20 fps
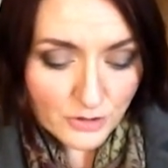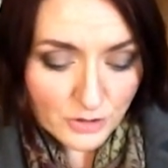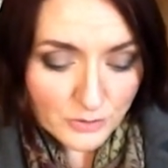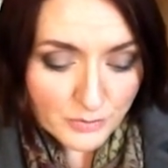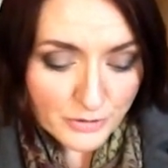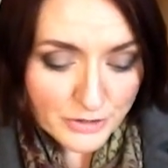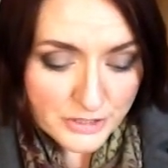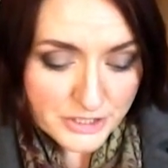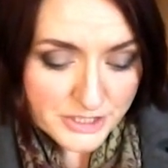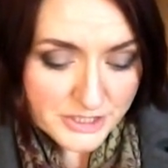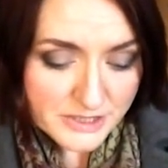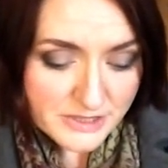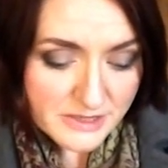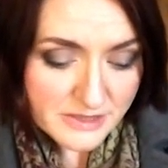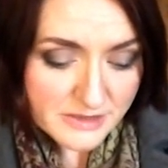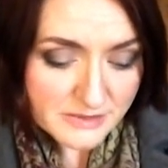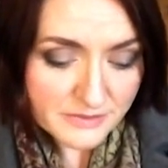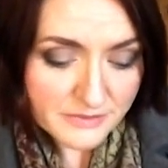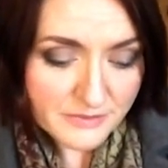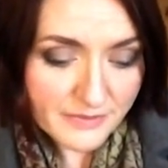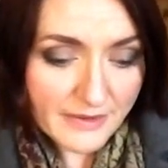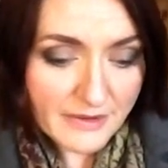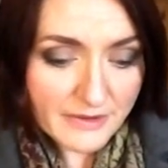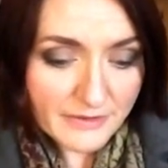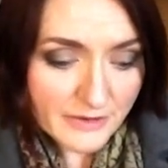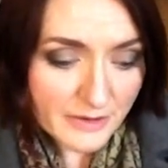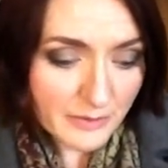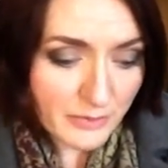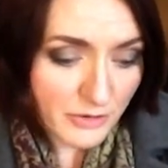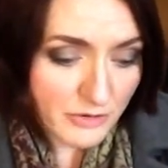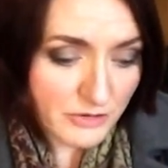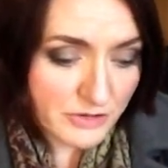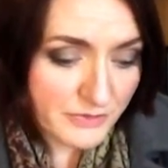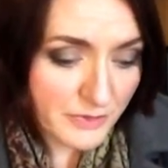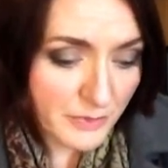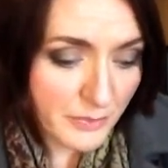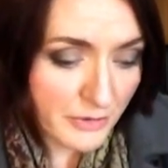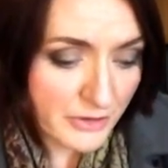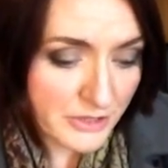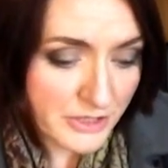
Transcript: Cool brushes, very, very beautiful